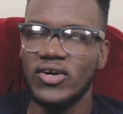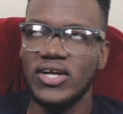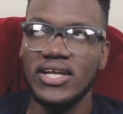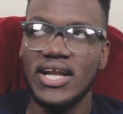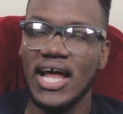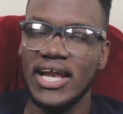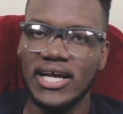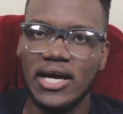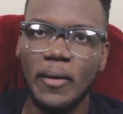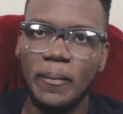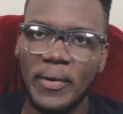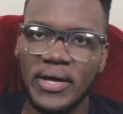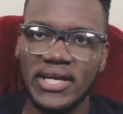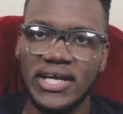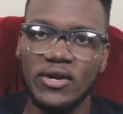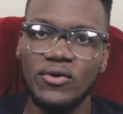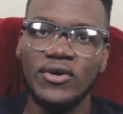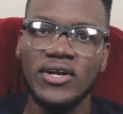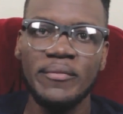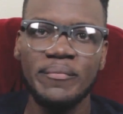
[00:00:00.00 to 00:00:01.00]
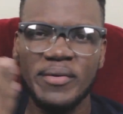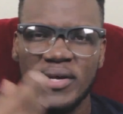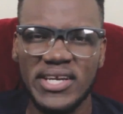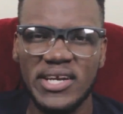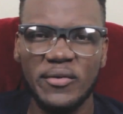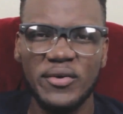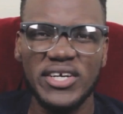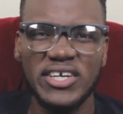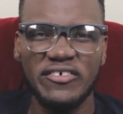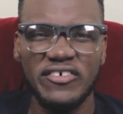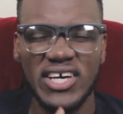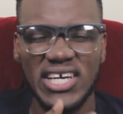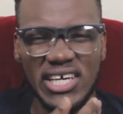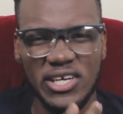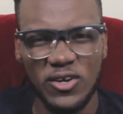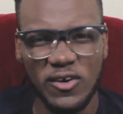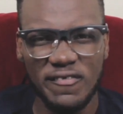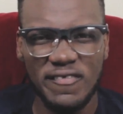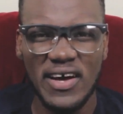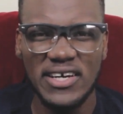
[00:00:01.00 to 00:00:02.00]
Well, not little pitney. You know them pitney were they really
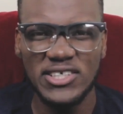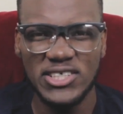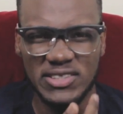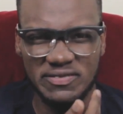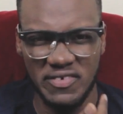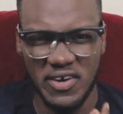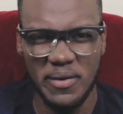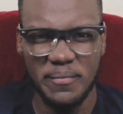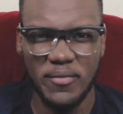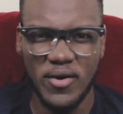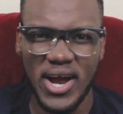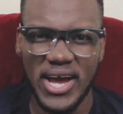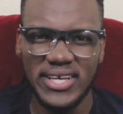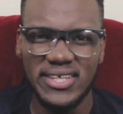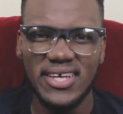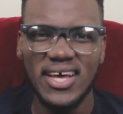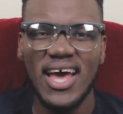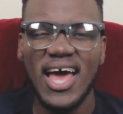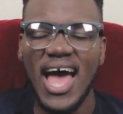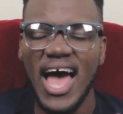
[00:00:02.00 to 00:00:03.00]
enough and just very bright.